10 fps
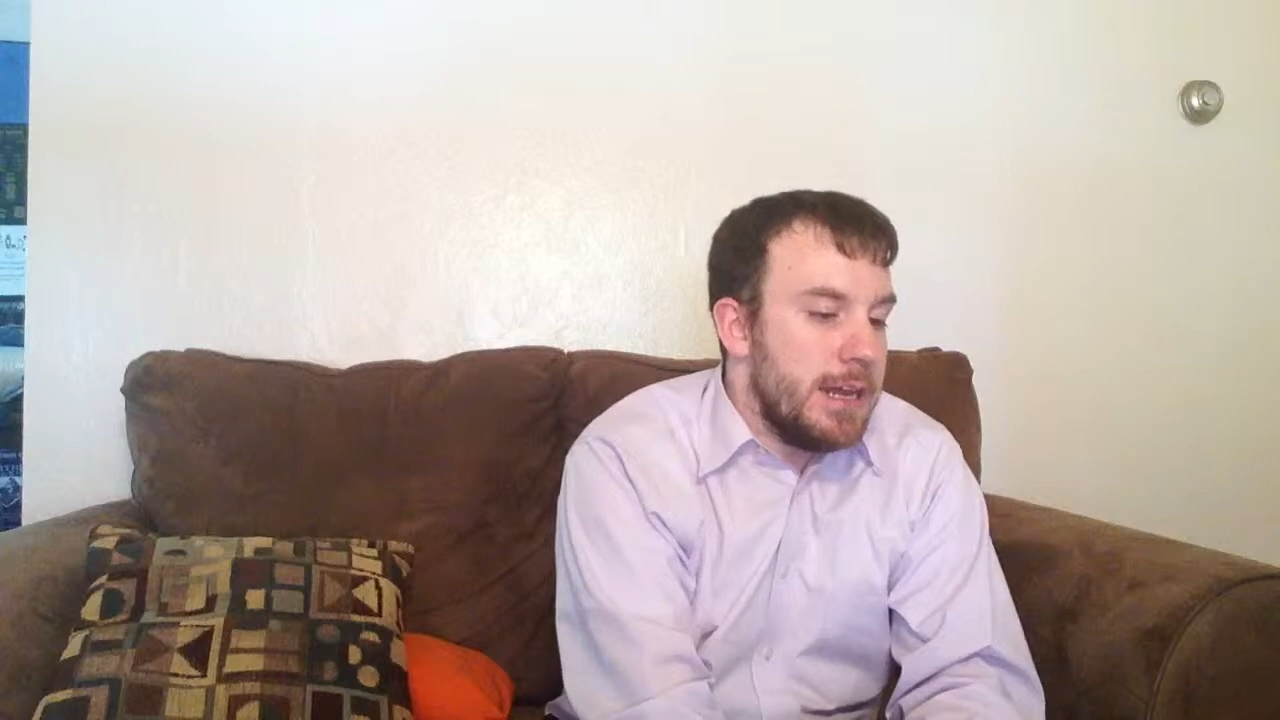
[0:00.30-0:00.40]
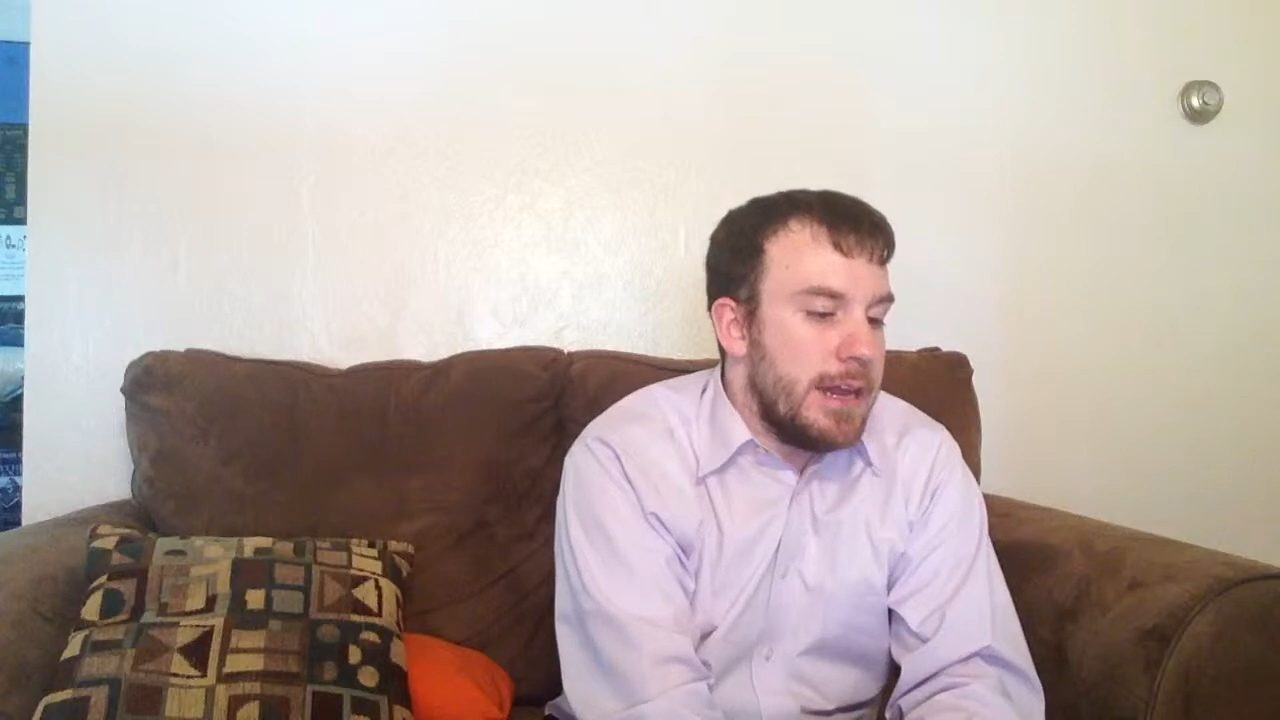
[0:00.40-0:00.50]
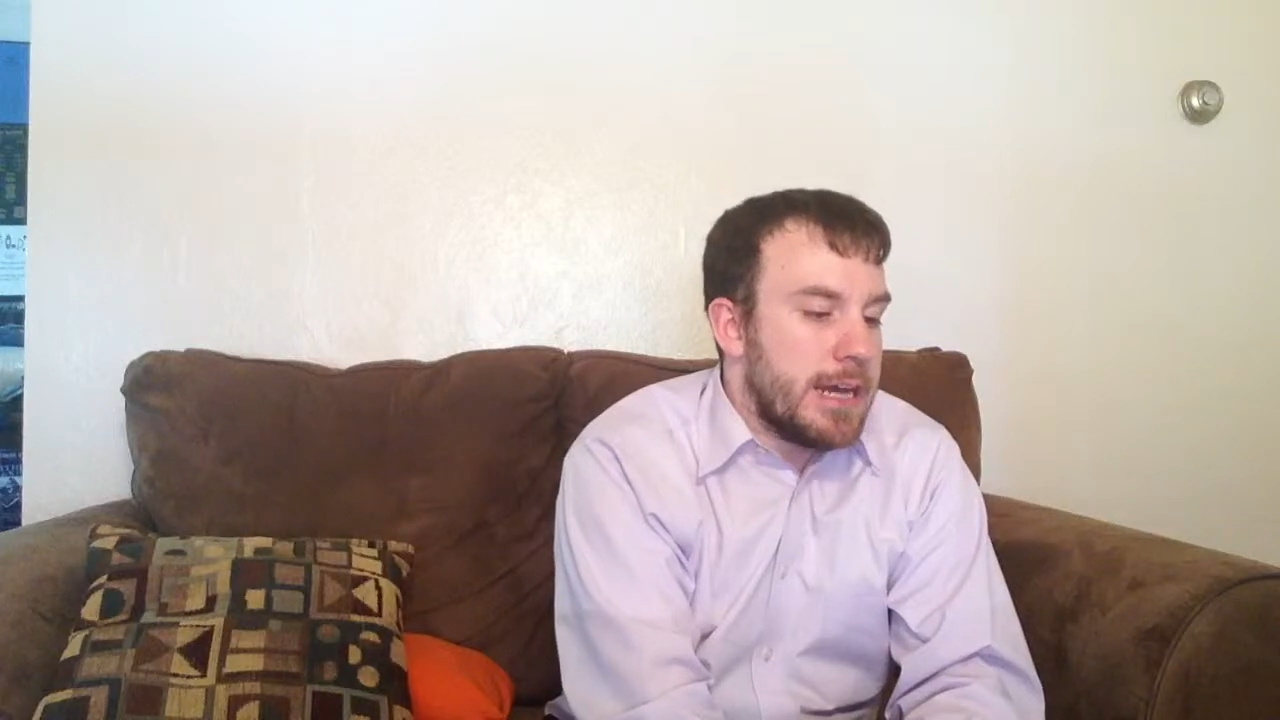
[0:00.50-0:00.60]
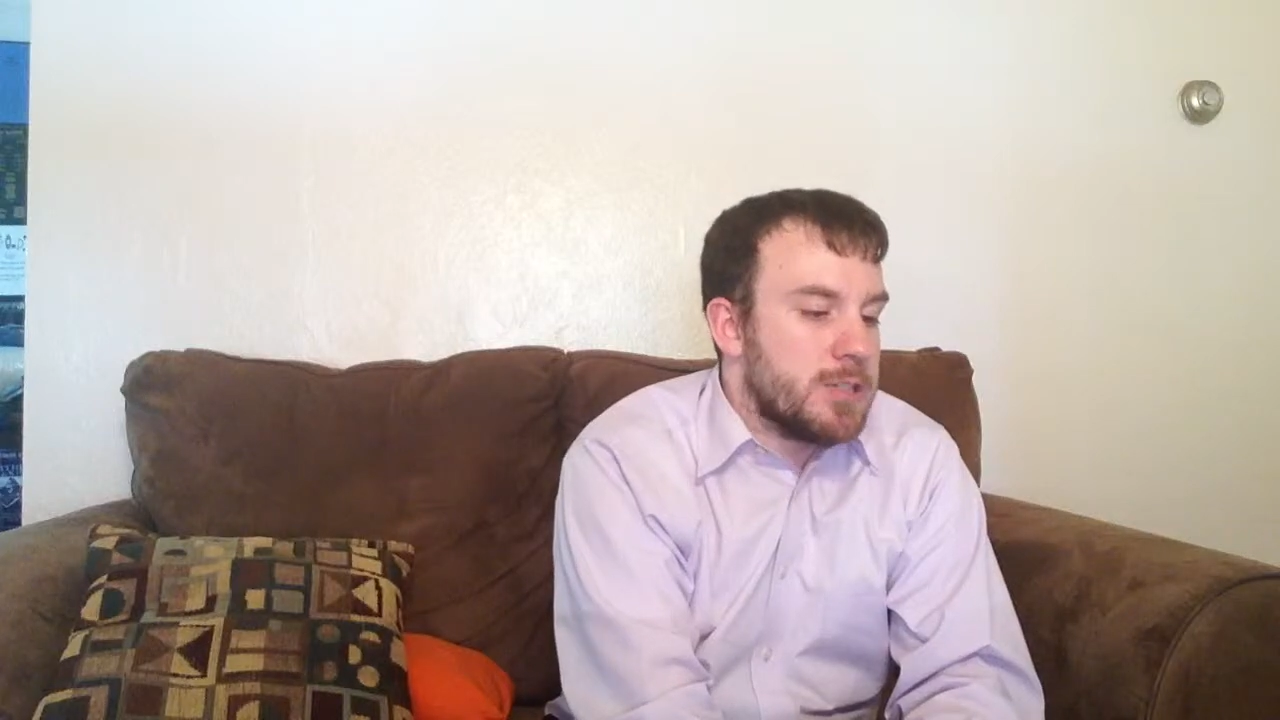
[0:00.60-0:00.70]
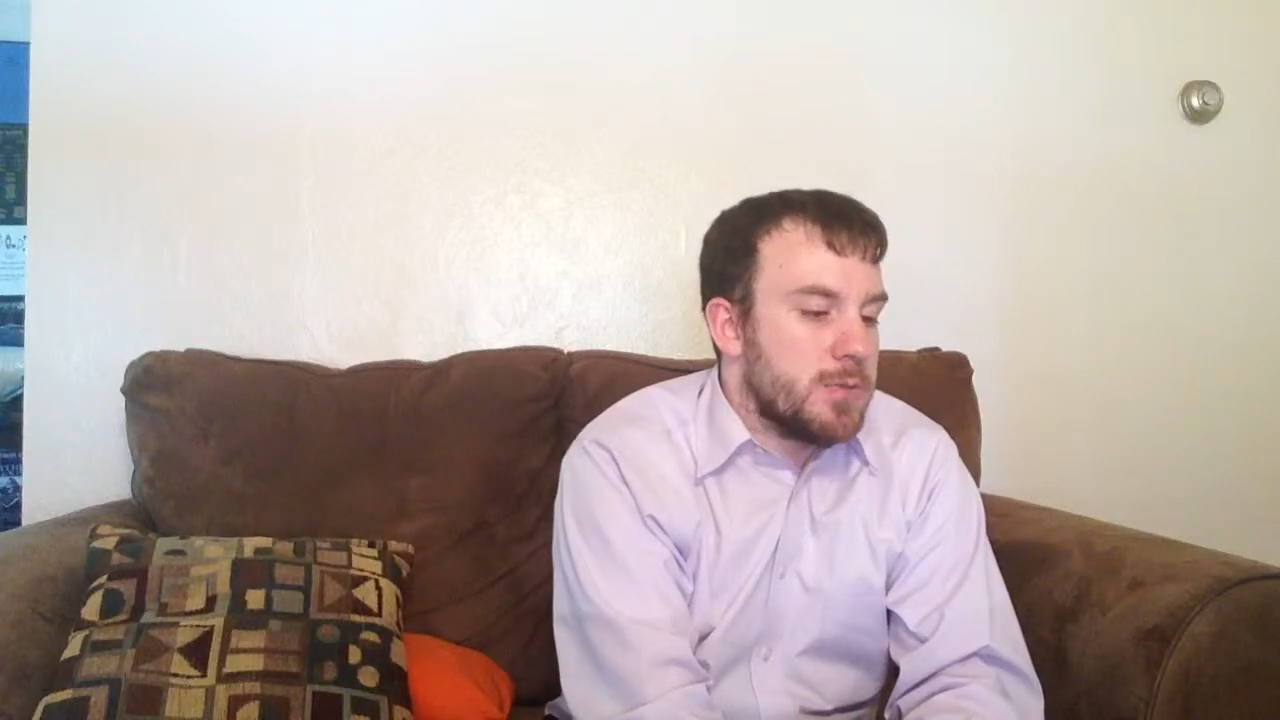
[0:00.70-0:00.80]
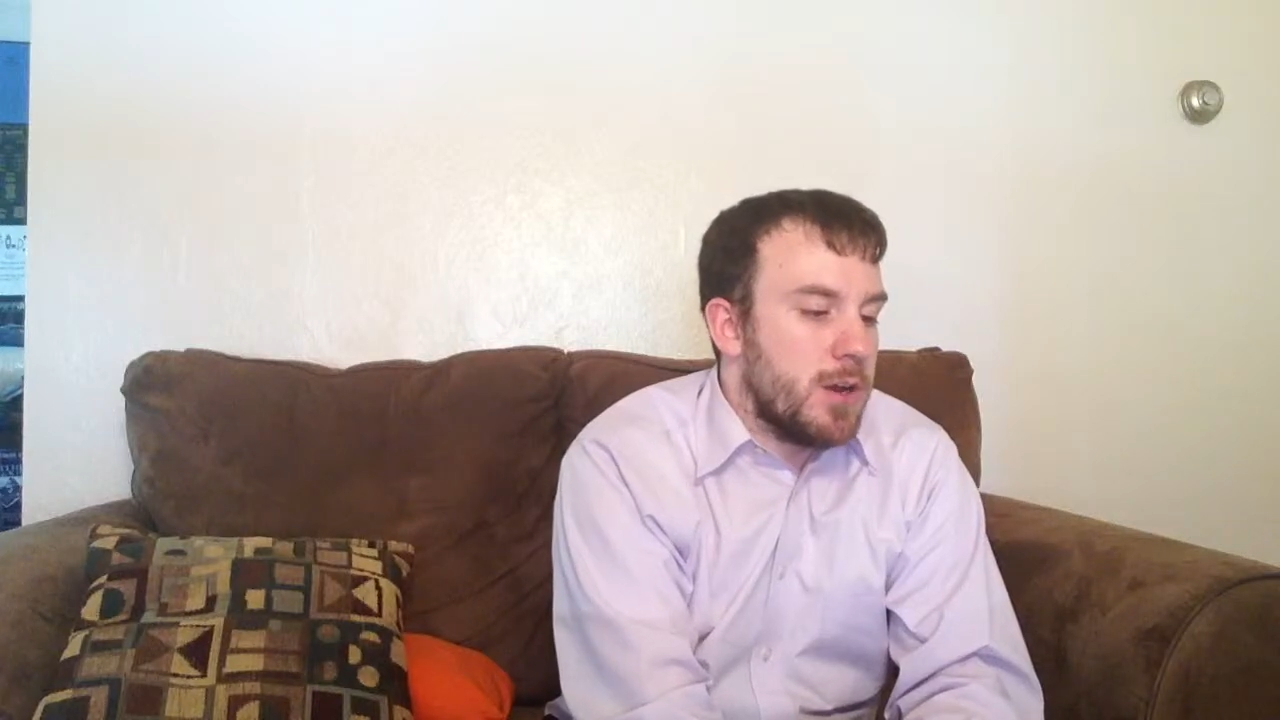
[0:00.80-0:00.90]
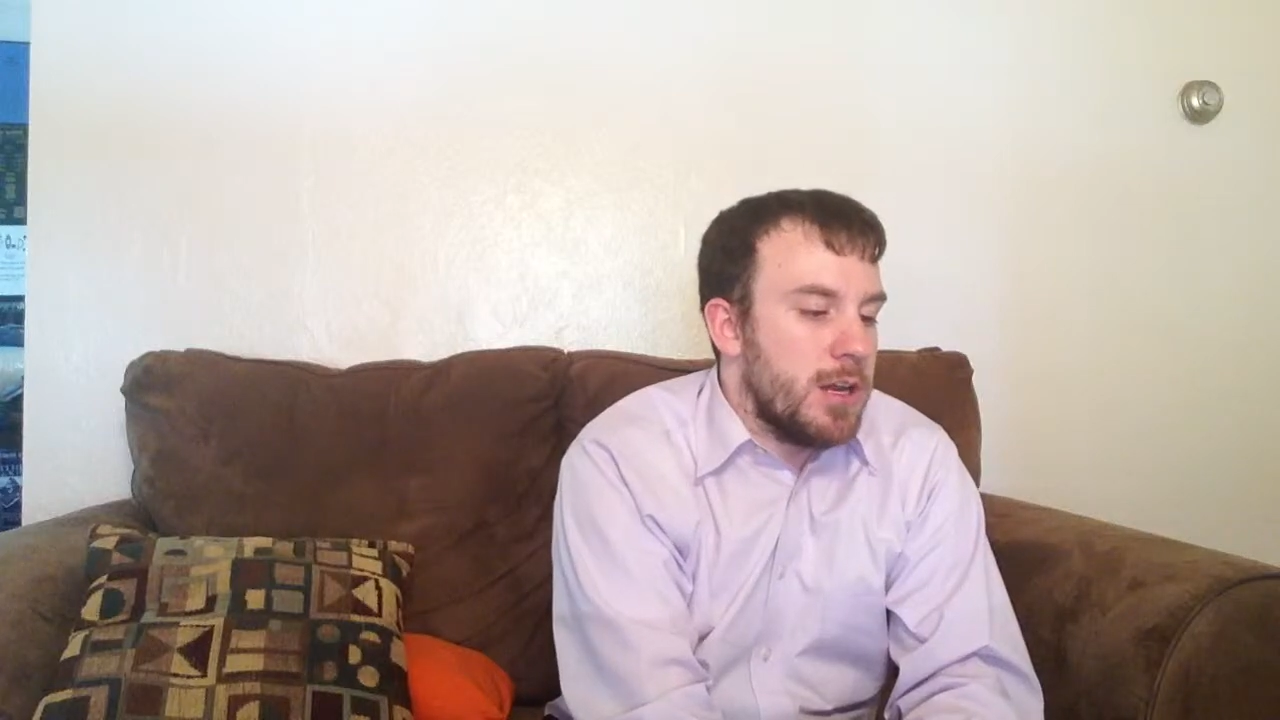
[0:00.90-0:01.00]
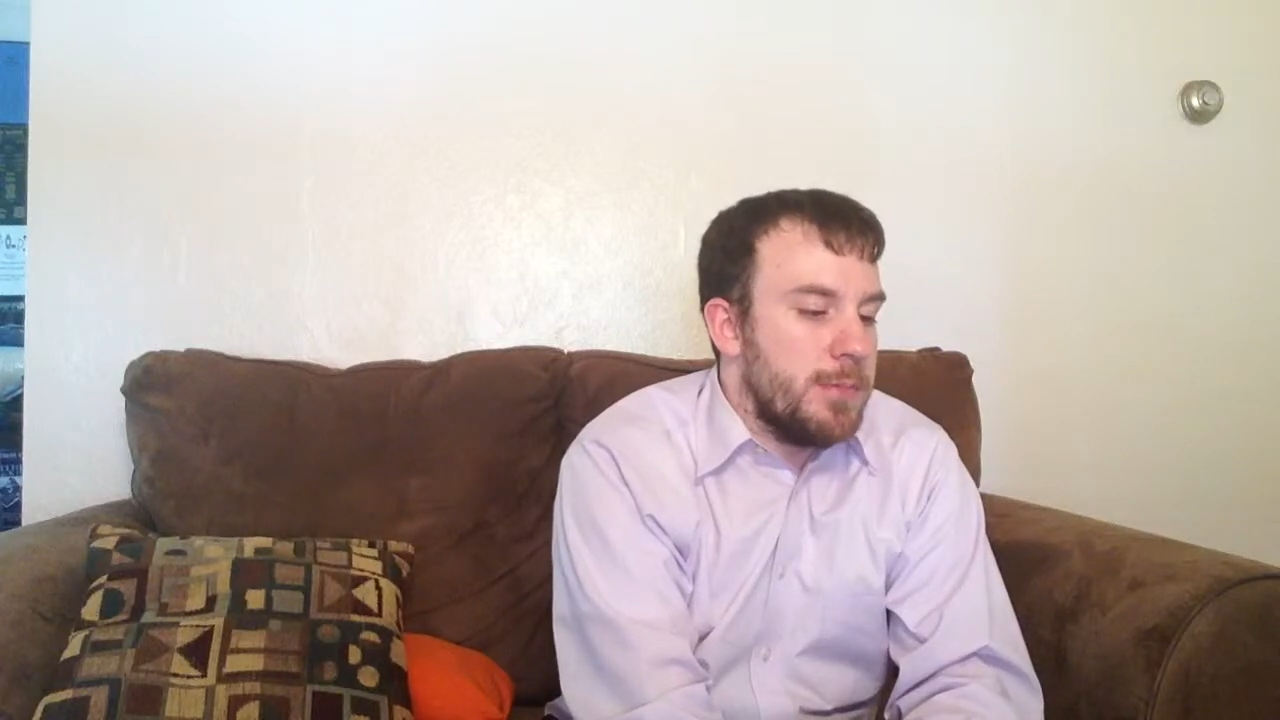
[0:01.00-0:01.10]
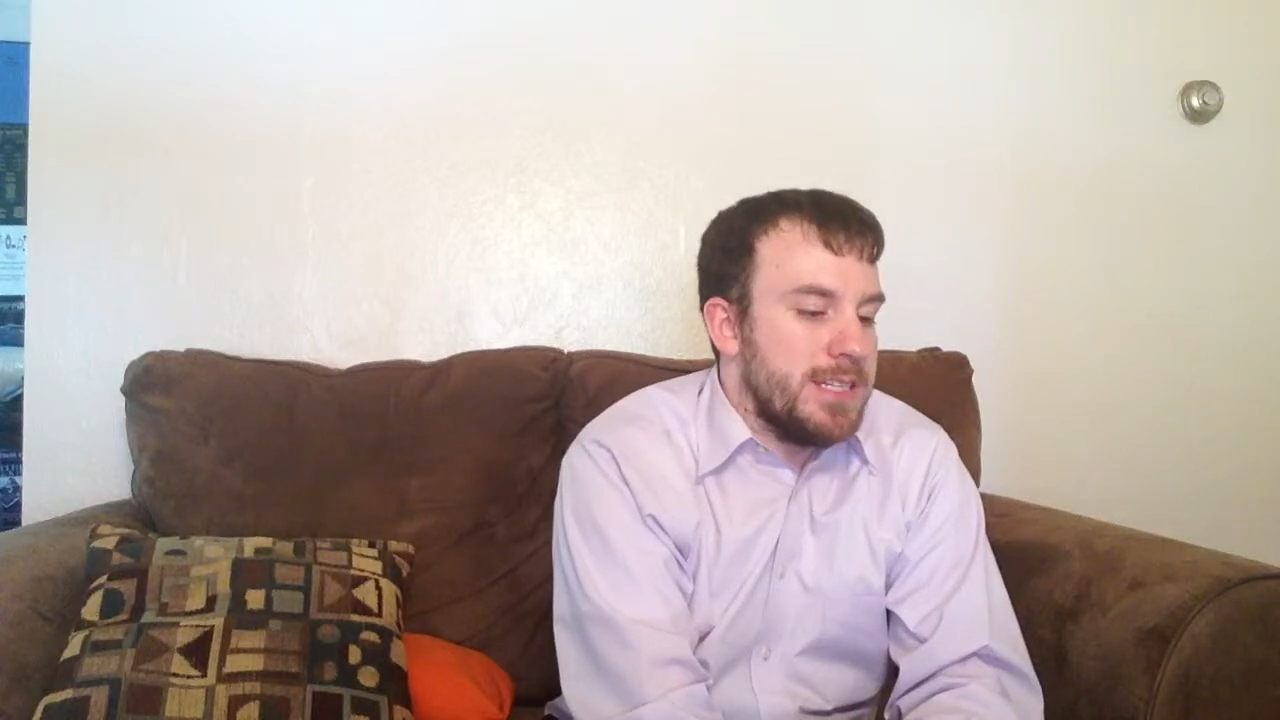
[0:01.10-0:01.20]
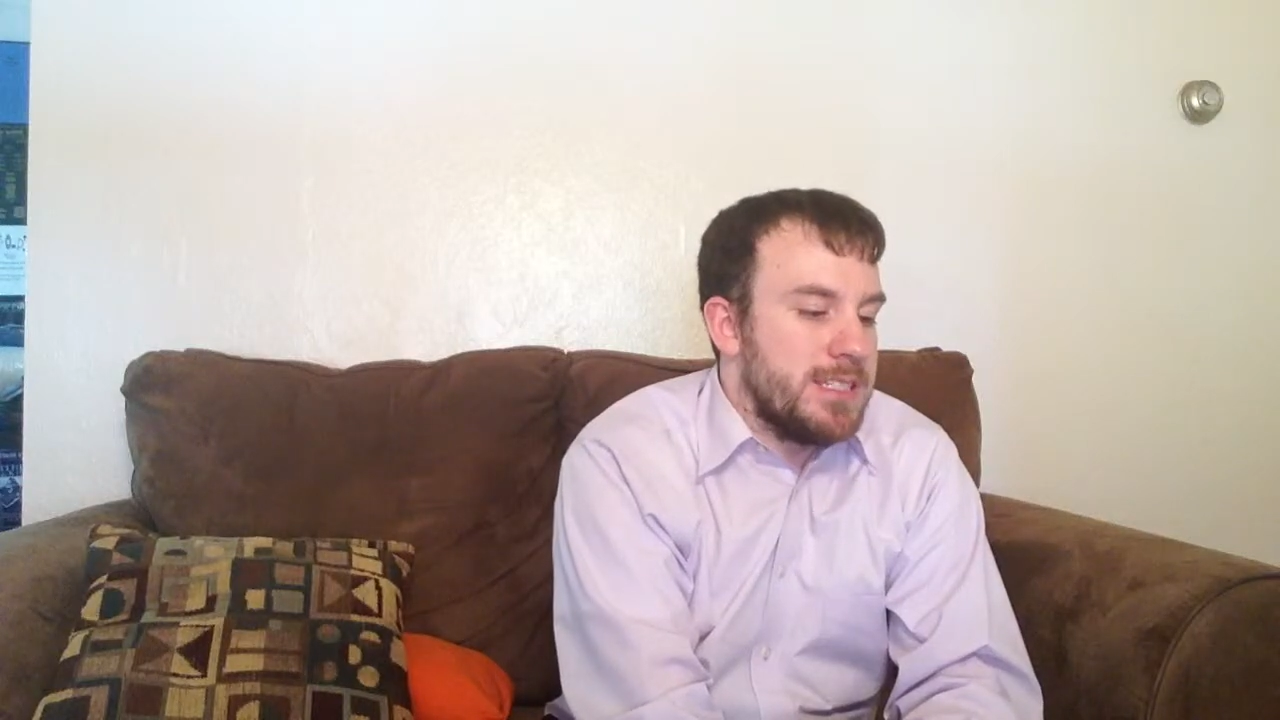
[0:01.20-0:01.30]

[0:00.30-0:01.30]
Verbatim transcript: Next, we're going to be